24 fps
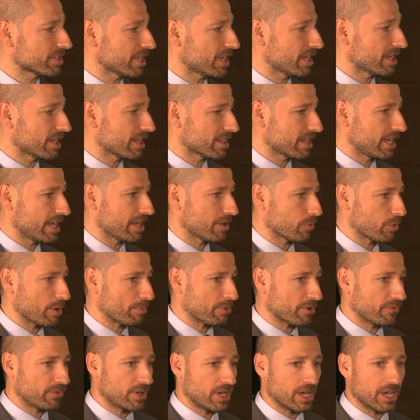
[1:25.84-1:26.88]
that, that we
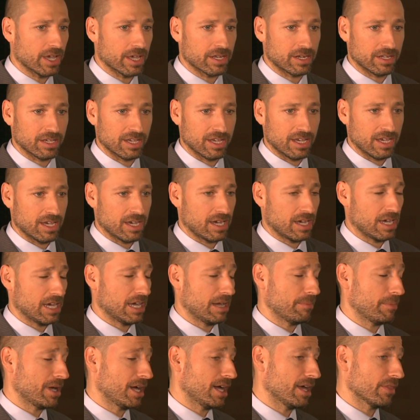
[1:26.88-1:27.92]
provide
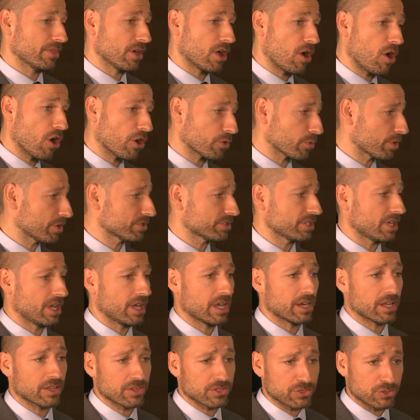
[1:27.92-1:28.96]
um, on the hardware
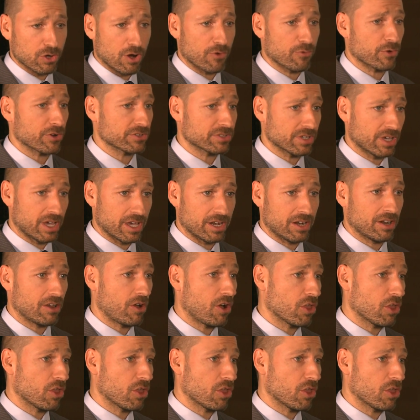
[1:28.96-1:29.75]
side, on the software side,